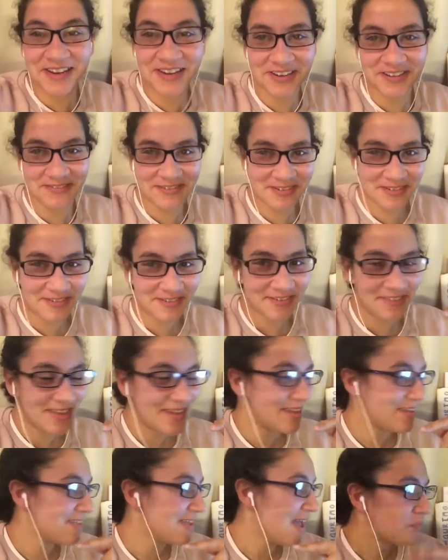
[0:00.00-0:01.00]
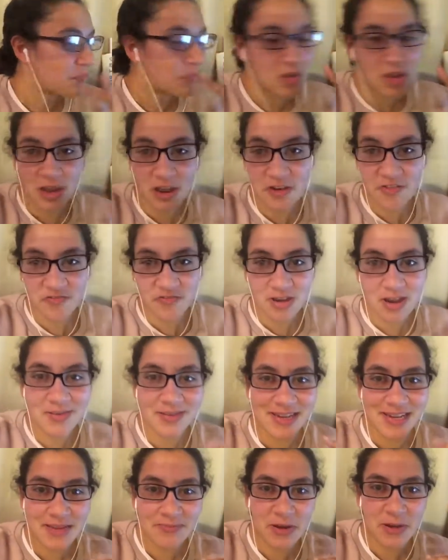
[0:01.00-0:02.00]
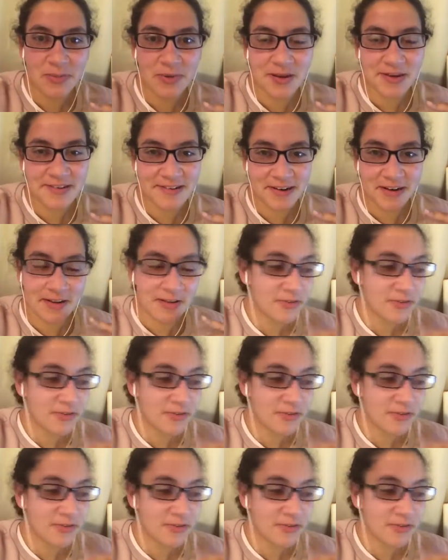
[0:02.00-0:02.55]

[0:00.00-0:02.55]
to record this. After I updated my bullet journal,